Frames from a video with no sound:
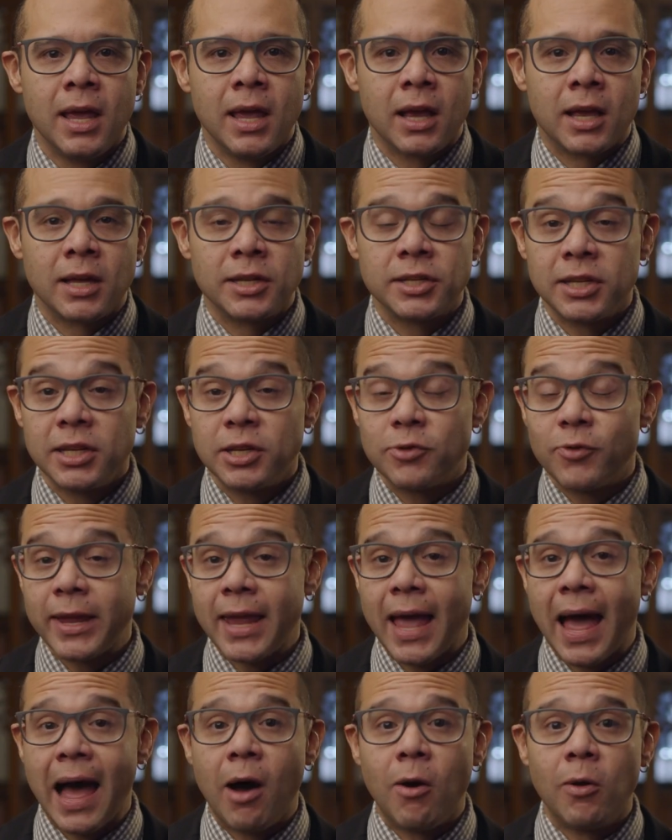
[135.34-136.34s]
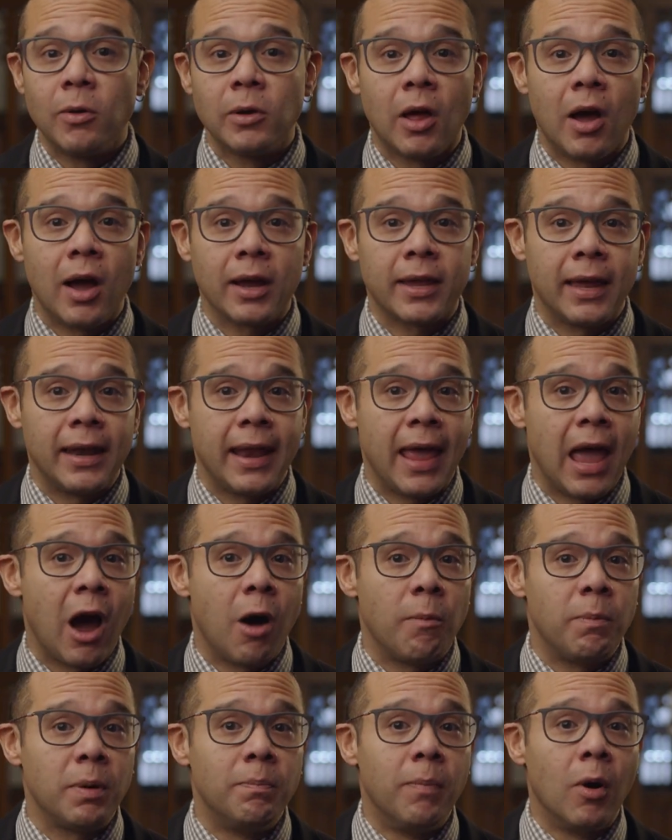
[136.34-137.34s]
considering how law can
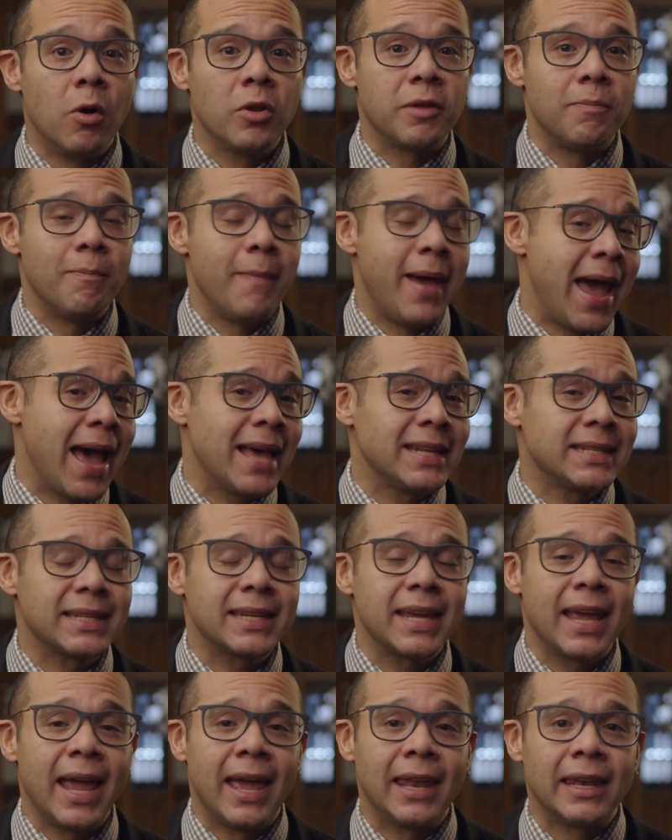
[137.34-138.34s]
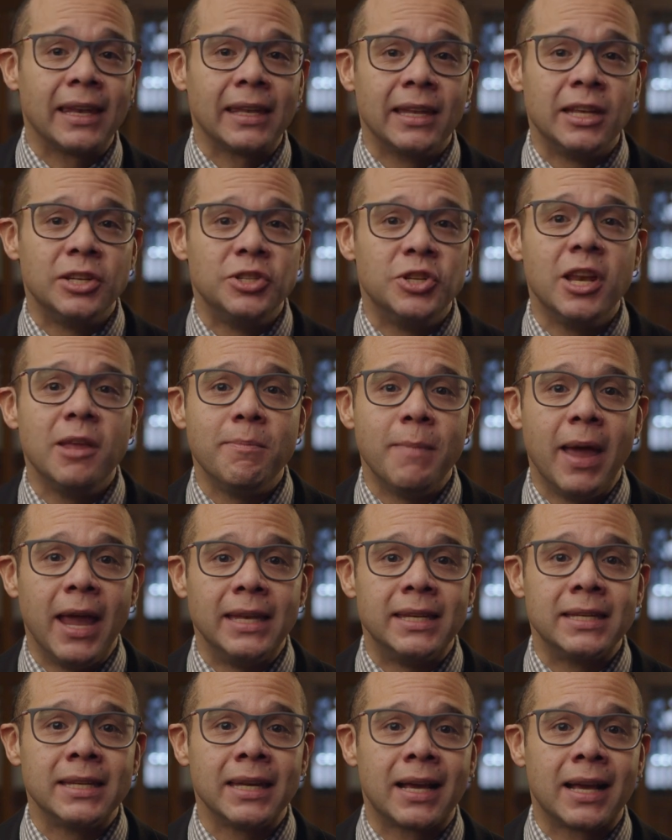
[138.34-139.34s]
help both mask and
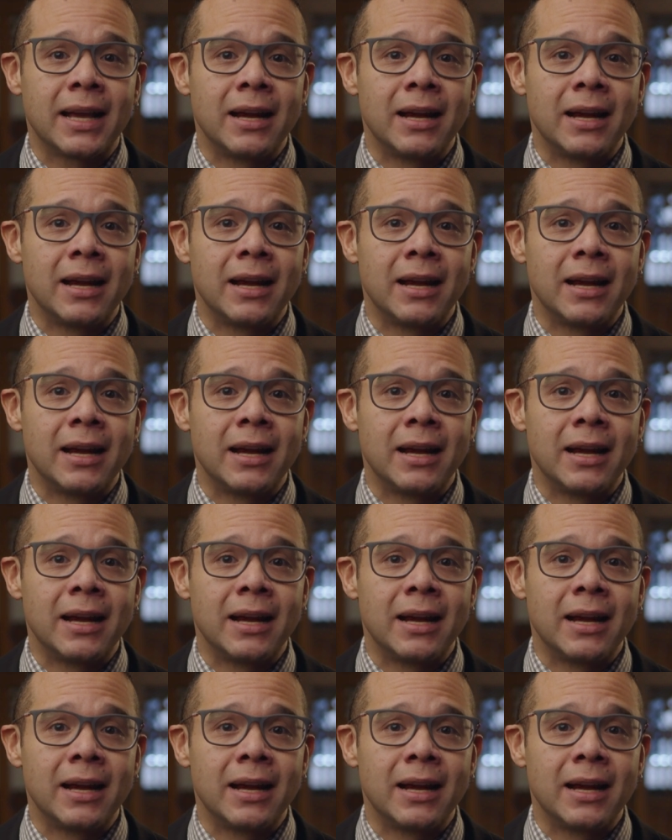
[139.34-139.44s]
legitimate